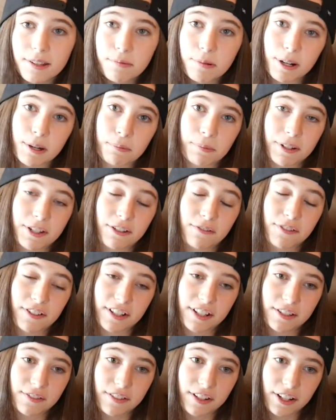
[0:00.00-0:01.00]
is pretty much it for
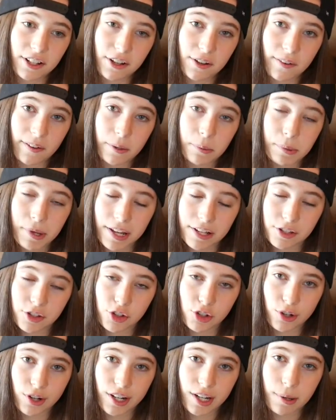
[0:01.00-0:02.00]
this video. I hope you guys
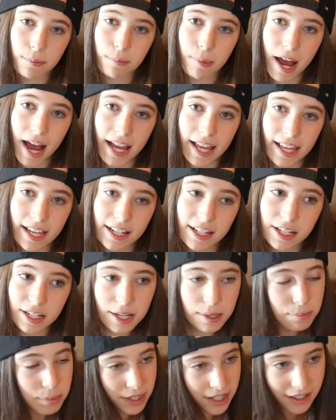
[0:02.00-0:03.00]
enjoyed my
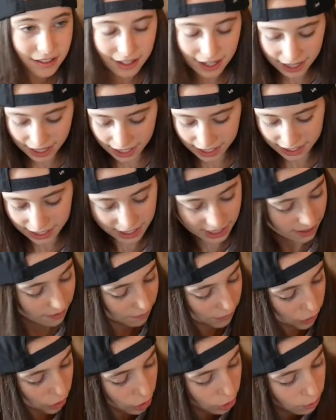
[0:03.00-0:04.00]
tips that I
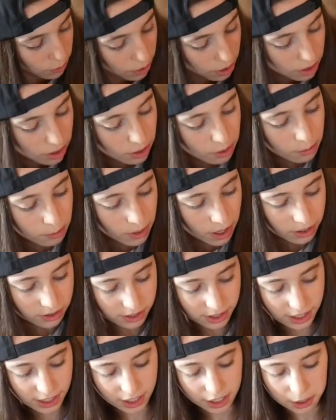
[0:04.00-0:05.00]
gave you while
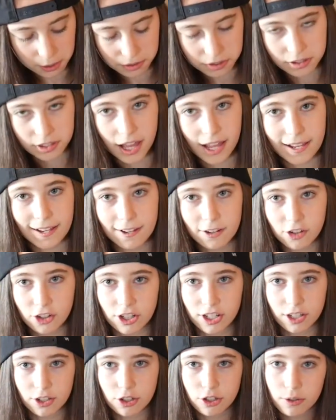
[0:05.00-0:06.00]
sitting here with Leia. She
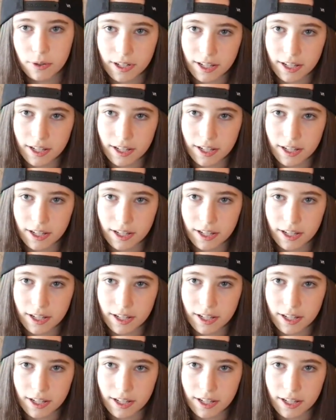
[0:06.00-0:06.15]
didn't do